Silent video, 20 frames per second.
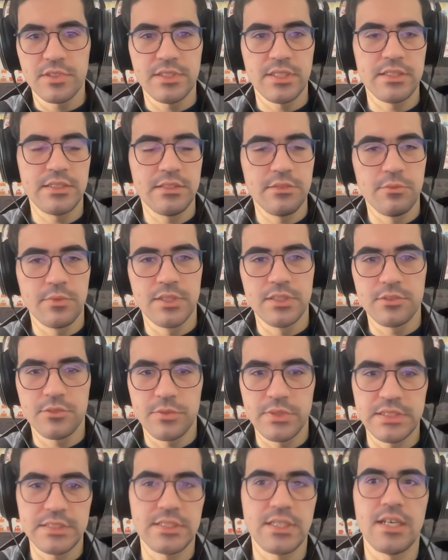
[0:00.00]
that you want to
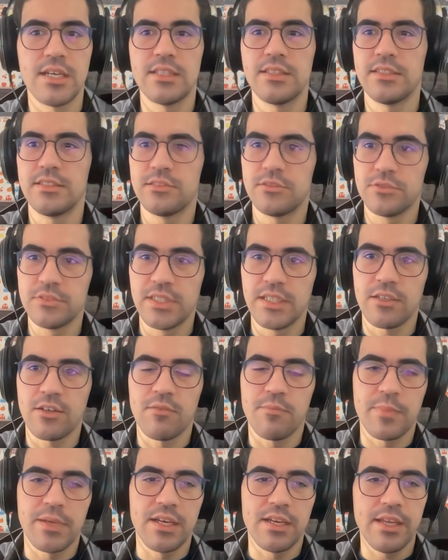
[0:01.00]
start to
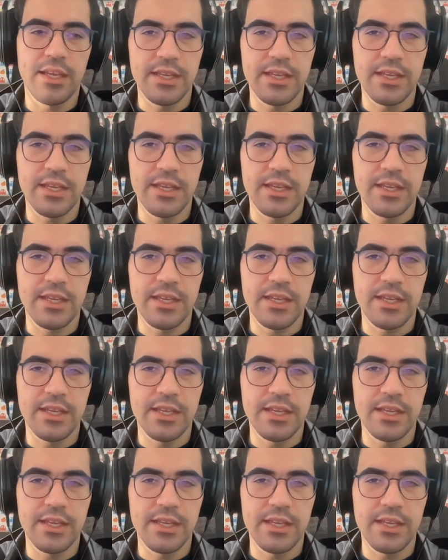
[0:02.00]
decompile